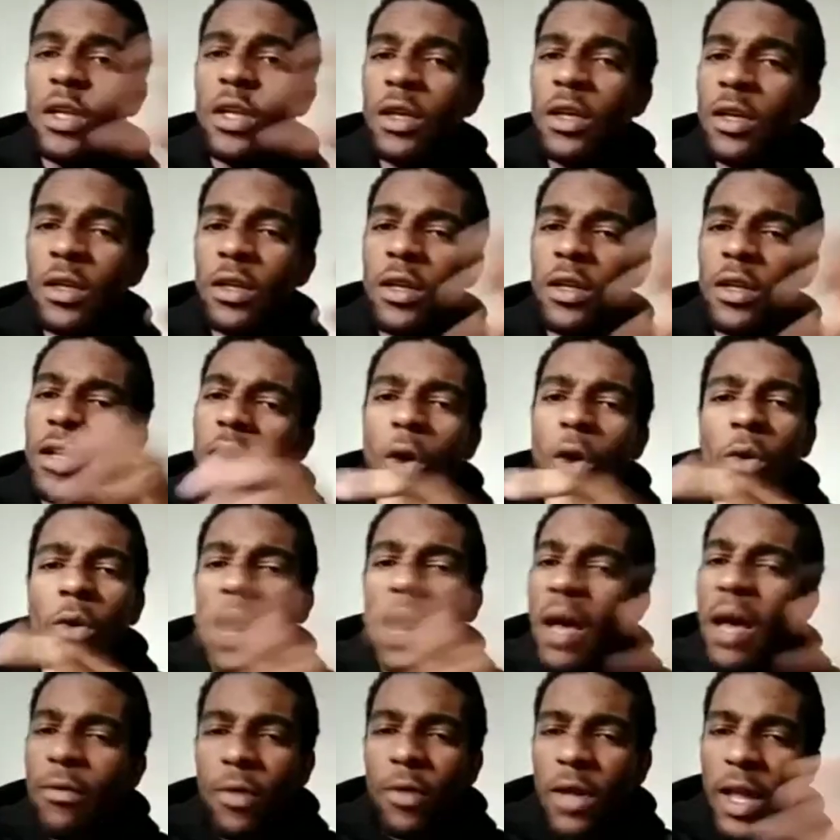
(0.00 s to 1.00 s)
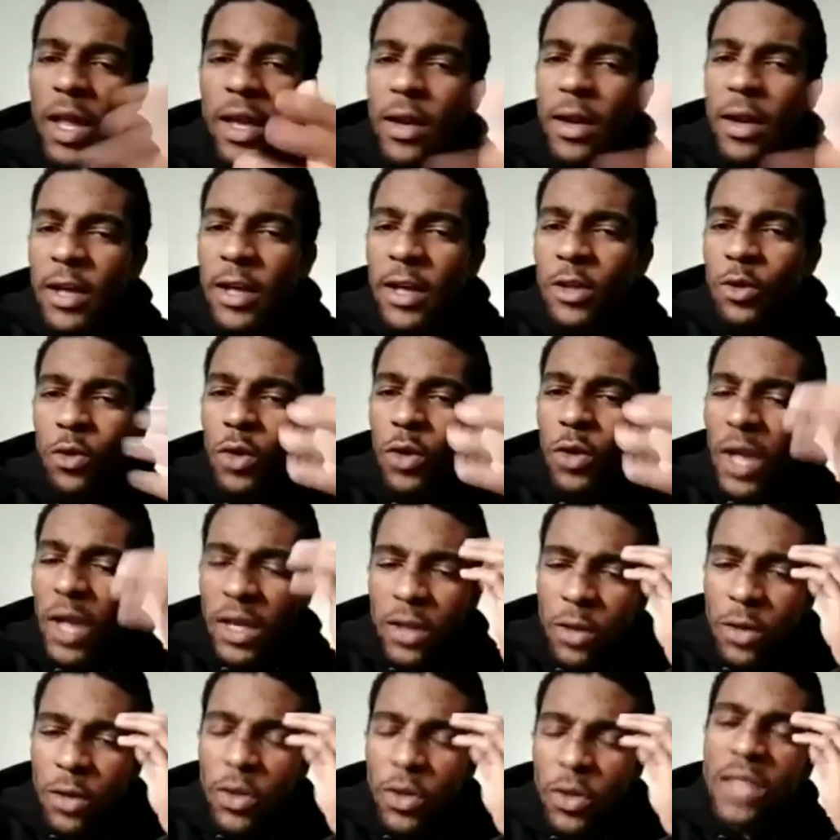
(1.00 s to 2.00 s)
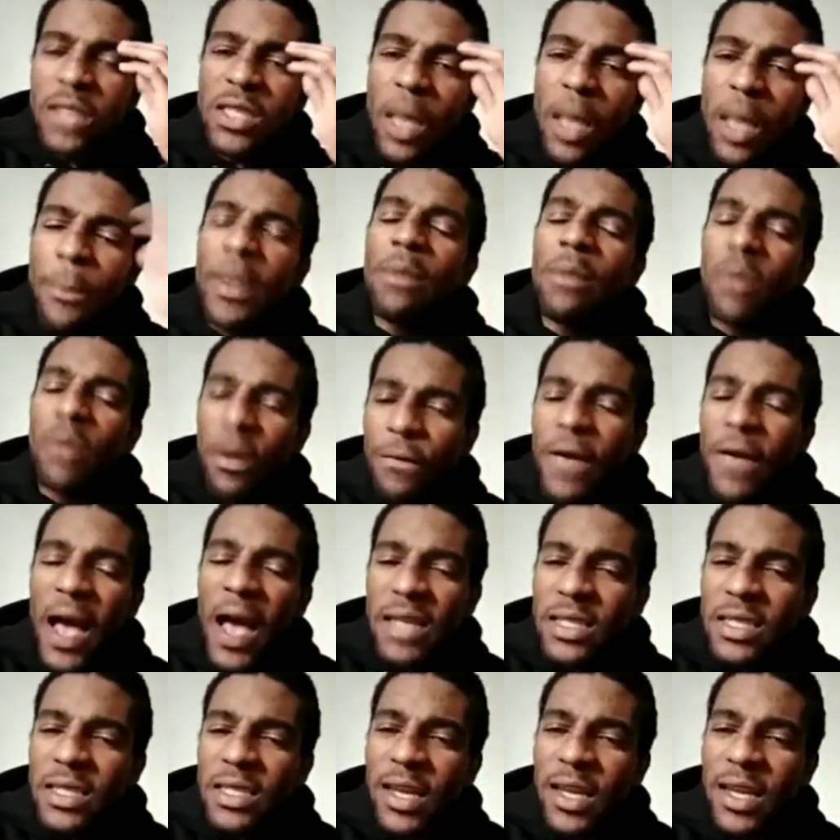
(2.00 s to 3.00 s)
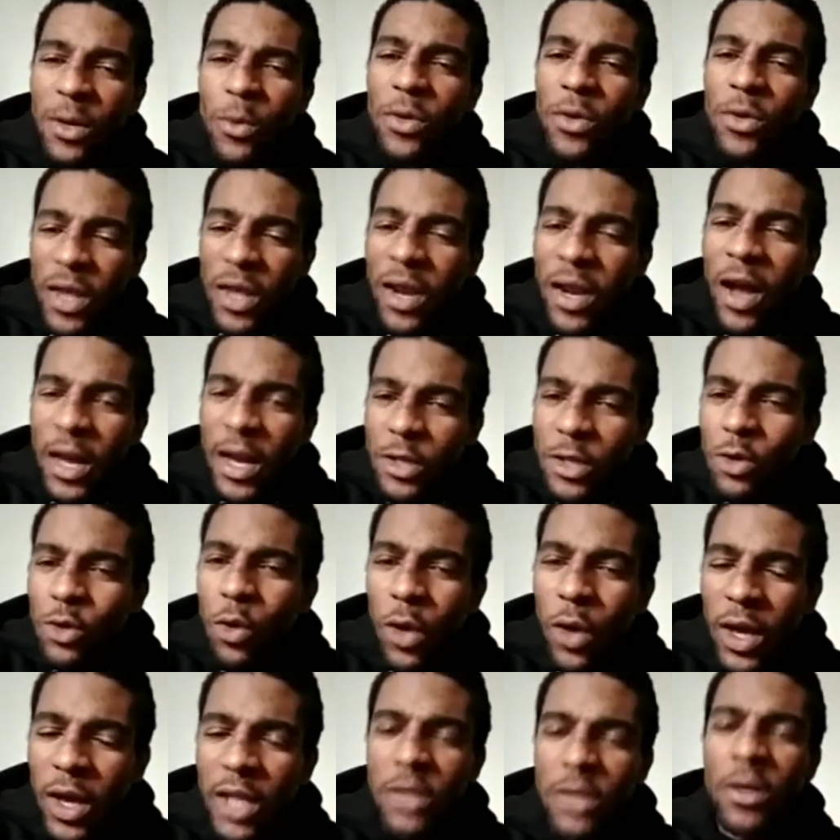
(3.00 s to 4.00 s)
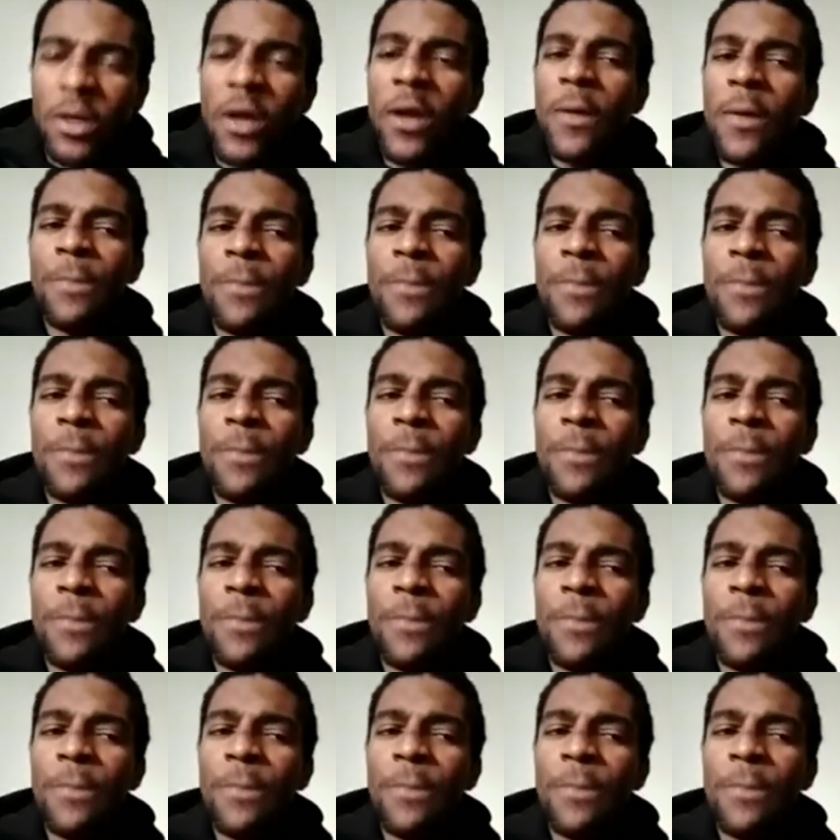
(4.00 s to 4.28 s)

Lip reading: or whatever, like in high school, like the things that people are fascinated with in high school age,